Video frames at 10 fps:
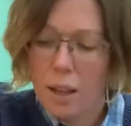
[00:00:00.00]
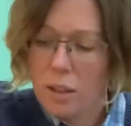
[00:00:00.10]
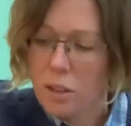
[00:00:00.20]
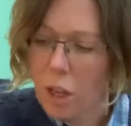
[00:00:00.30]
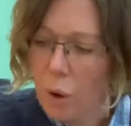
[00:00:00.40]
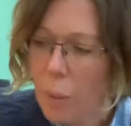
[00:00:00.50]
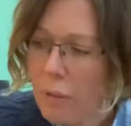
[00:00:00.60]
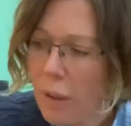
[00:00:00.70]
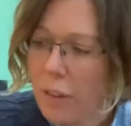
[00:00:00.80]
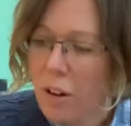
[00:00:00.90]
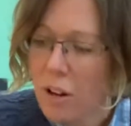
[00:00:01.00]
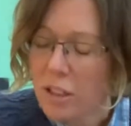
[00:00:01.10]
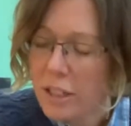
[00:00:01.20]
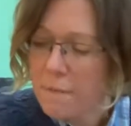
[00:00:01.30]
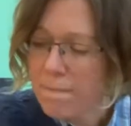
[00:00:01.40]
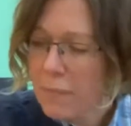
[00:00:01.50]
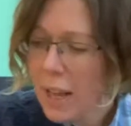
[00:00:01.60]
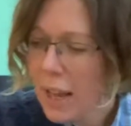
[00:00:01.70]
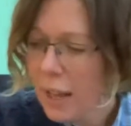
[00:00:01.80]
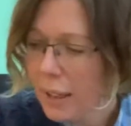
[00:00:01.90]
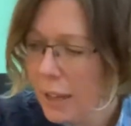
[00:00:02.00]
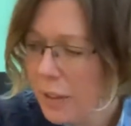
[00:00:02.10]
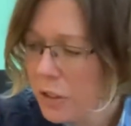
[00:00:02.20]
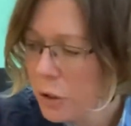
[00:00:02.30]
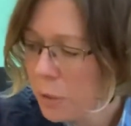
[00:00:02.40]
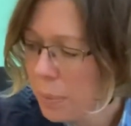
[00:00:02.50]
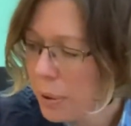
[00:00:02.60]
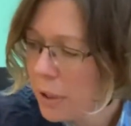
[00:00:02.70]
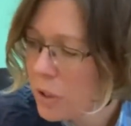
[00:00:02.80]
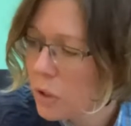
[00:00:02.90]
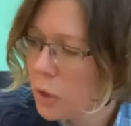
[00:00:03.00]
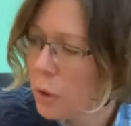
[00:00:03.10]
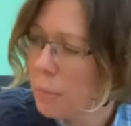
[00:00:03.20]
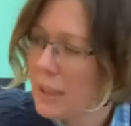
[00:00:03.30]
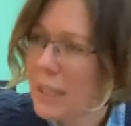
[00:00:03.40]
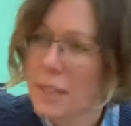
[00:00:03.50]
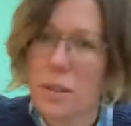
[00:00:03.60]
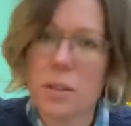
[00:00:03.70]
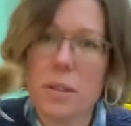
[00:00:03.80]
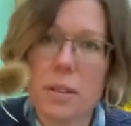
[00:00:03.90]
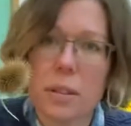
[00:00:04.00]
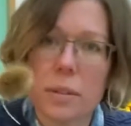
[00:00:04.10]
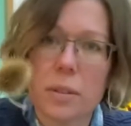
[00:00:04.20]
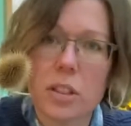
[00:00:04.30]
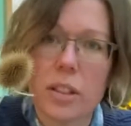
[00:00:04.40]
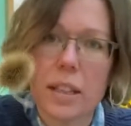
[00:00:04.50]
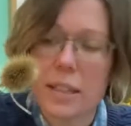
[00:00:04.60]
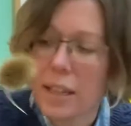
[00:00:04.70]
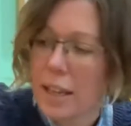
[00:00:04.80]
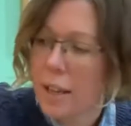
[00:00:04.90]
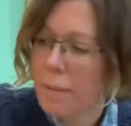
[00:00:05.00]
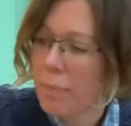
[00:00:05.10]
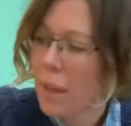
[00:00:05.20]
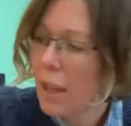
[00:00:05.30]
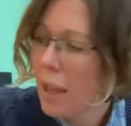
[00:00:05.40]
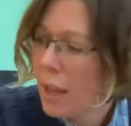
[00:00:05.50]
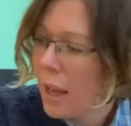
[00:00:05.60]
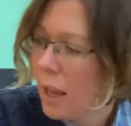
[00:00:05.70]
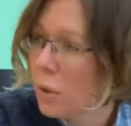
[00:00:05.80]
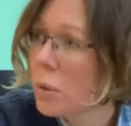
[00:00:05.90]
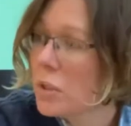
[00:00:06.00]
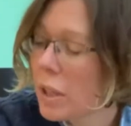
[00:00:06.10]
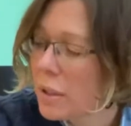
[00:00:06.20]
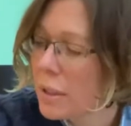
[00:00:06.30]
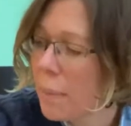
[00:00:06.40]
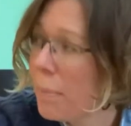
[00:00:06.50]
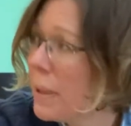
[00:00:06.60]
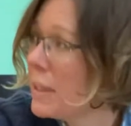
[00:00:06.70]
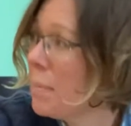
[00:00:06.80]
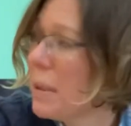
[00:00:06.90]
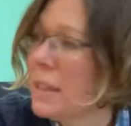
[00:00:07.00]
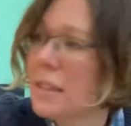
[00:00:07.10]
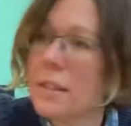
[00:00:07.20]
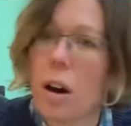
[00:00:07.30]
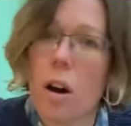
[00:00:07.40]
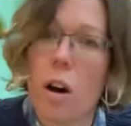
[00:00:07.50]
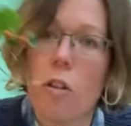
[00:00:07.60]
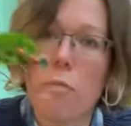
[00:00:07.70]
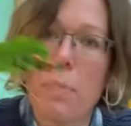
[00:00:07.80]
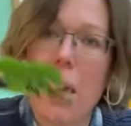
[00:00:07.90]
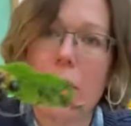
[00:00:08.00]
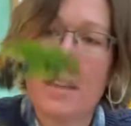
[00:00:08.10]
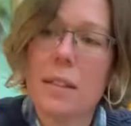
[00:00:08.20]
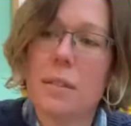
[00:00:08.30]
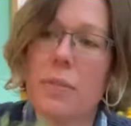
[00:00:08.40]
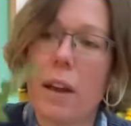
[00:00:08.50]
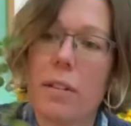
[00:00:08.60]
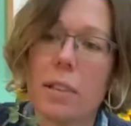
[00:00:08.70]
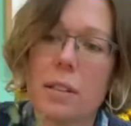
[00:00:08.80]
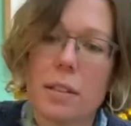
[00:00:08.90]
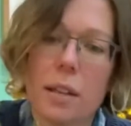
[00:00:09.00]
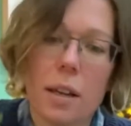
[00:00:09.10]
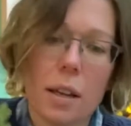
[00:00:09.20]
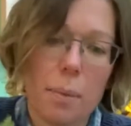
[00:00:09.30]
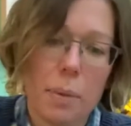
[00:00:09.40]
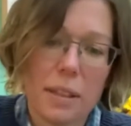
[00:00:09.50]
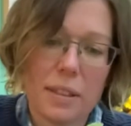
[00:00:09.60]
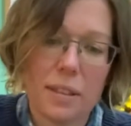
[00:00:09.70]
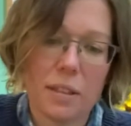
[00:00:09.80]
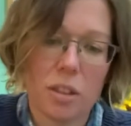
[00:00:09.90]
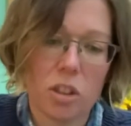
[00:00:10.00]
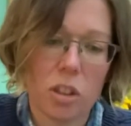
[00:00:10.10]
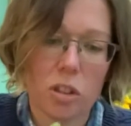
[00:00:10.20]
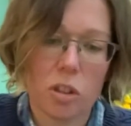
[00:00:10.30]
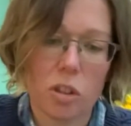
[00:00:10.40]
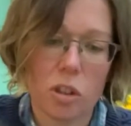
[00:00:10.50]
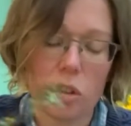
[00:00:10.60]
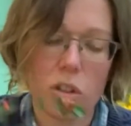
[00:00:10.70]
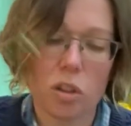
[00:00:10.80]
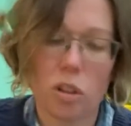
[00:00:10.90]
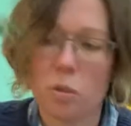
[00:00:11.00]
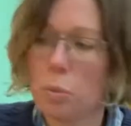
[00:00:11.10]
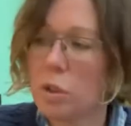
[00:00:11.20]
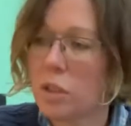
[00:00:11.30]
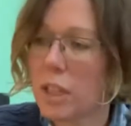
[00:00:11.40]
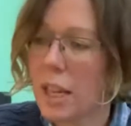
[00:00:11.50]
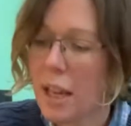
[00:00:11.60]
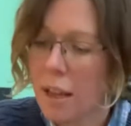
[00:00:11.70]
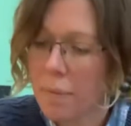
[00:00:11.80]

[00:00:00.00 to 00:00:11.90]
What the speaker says: So I went around the garden and I gathered up some teasels, which are these here, and also some bits and pieces of berries, various bits of St John's wort here.